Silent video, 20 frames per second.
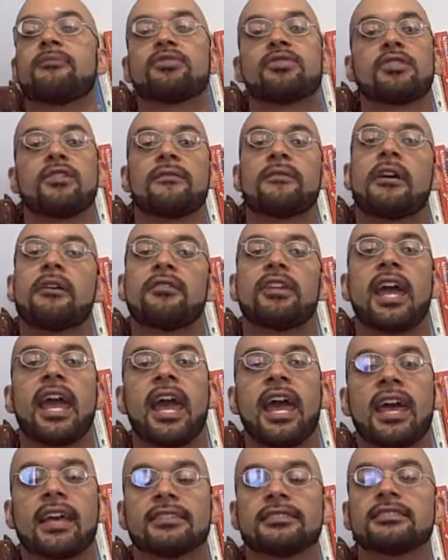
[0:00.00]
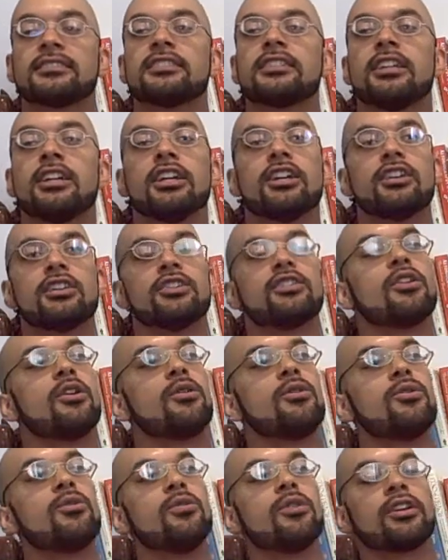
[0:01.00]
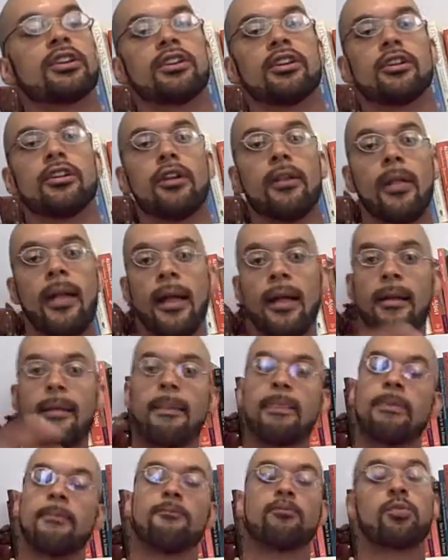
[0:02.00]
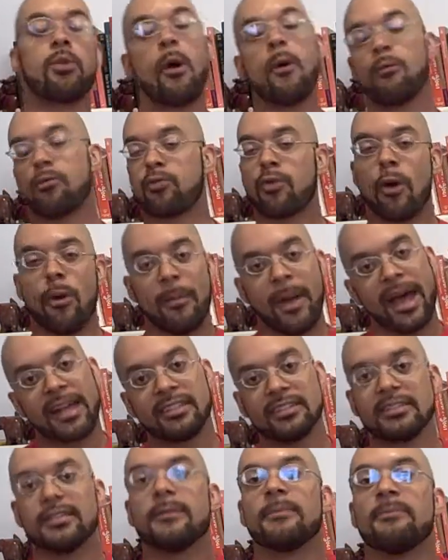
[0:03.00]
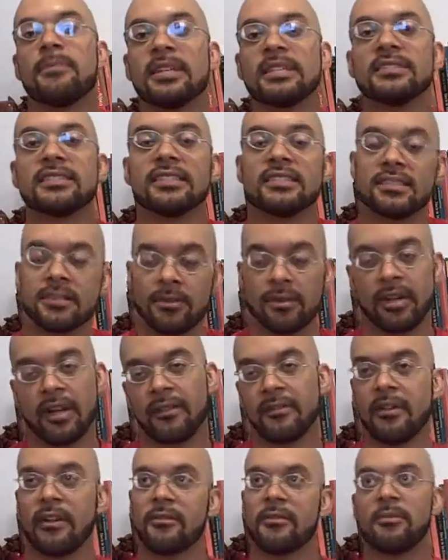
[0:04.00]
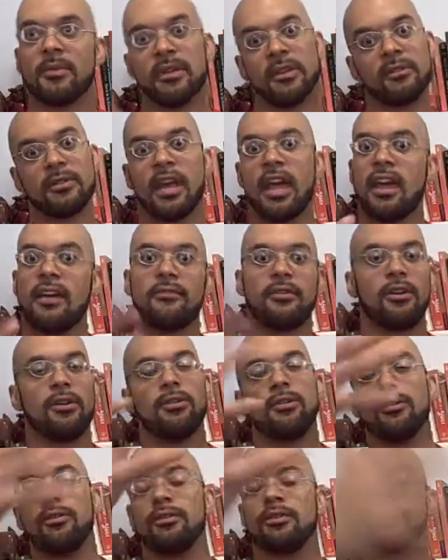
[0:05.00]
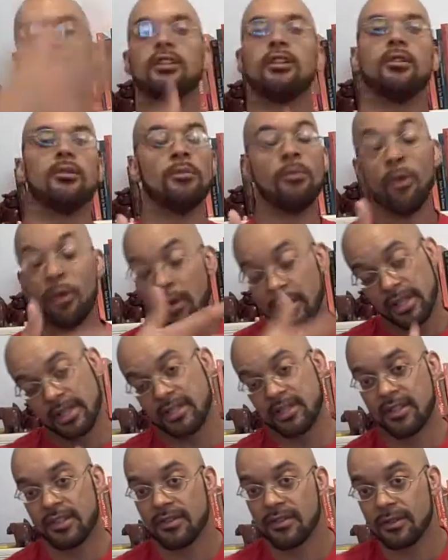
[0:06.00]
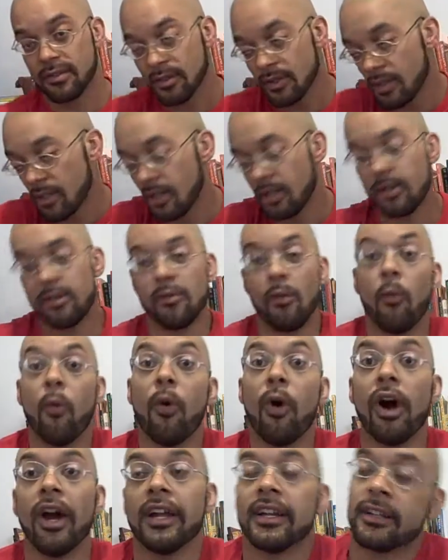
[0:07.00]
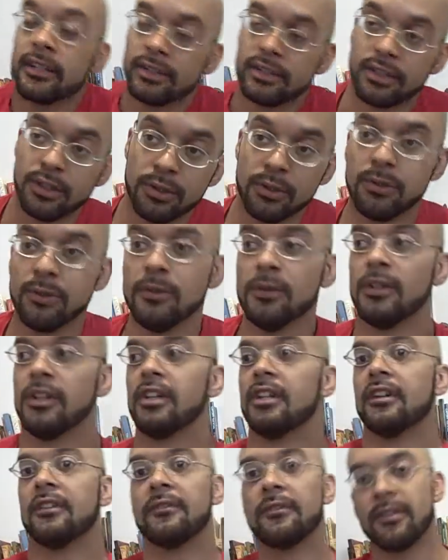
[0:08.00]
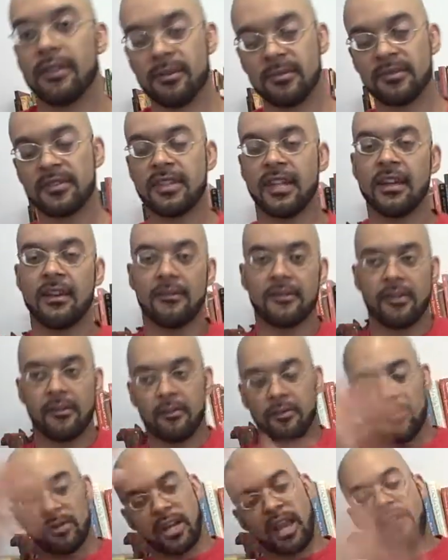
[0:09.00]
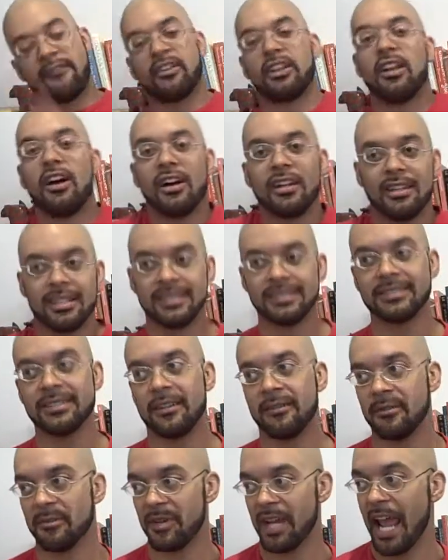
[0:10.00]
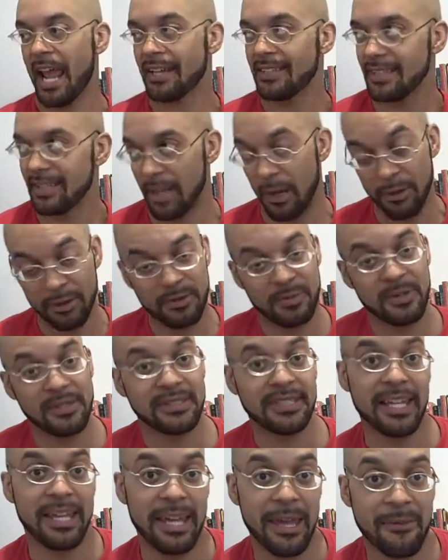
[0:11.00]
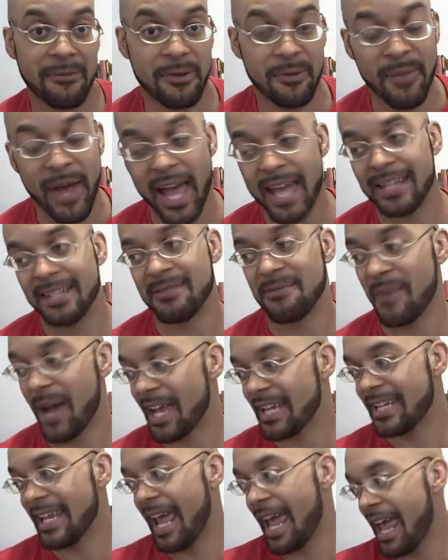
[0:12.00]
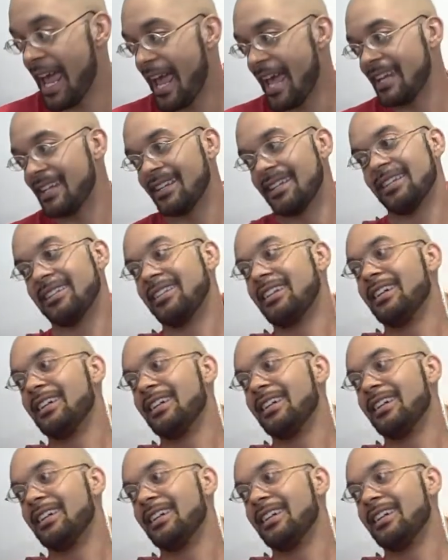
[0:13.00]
I'm sure if I would have asked, you know, who are your role models in business or whatever, everybody would have a whole, you know, more than just one or two for themselves. Everyone would have a long list of them. And actually, the only person that came to mind is my dad.